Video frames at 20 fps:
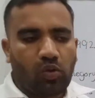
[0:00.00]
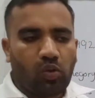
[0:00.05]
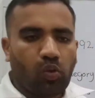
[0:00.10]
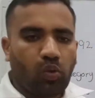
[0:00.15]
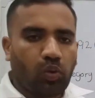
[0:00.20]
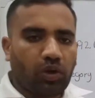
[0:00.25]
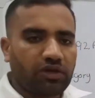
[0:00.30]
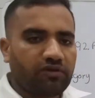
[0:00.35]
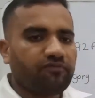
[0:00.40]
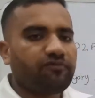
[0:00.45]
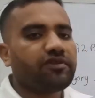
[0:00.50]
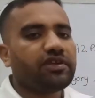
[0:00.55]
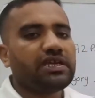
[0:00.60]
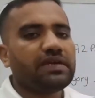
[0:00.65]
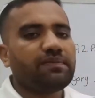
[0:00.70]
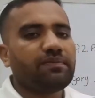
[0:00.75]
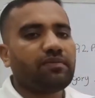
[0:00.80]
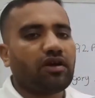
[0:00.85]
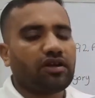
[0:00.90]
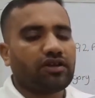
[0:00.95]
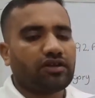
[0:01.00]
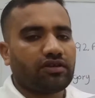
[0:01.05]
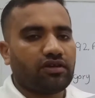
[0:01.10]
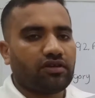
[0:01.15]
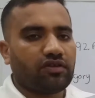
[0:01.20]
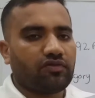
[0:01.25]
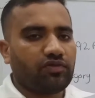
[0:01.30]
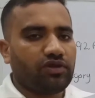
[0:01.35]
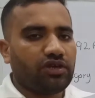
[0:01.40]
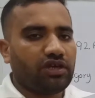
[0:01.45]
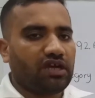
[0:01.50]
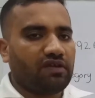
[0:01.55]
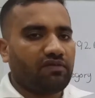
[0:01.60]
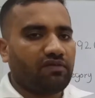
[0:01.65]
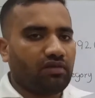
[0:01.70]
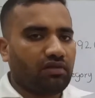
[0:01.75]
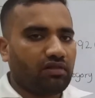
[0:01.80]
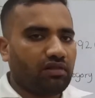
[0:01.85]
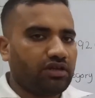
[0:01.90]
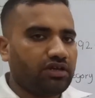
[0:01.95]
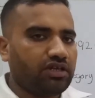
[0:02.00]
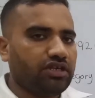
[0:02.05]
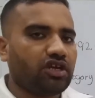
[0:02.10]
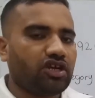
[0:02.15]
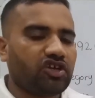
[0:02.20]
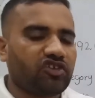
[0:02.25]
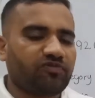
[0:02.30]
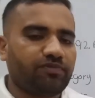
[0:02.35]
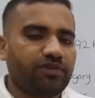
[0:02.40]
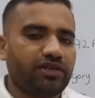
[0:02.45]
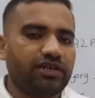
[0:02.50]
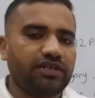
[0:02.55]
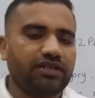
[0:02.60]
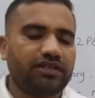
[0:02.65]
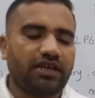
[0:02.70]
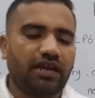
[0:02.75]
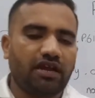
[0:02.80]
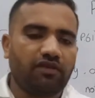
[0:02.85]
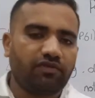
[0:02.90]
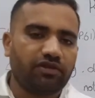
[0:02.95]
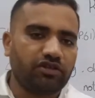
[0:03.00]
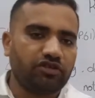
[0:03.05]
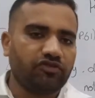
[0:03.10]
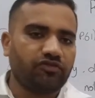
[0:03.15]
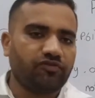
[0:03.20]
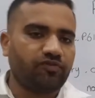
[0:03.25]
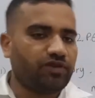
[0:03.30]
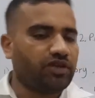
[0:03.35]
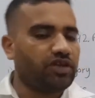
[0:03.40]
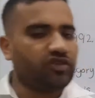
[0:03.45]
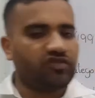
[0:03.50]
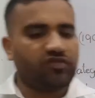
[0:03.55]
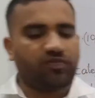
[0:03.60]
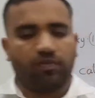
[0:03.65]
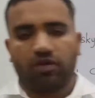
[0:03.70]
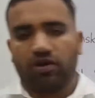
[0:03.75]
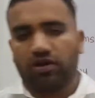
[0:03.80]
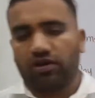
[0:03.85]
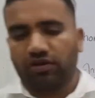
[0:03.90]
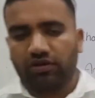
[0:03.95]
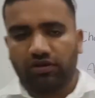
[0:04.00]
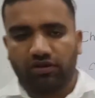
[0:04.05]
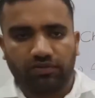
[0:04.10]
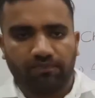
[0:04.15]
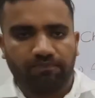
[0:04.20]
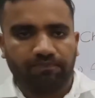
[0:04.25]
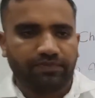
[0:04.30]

What phrase marker? We have already explained that what is phrase marker.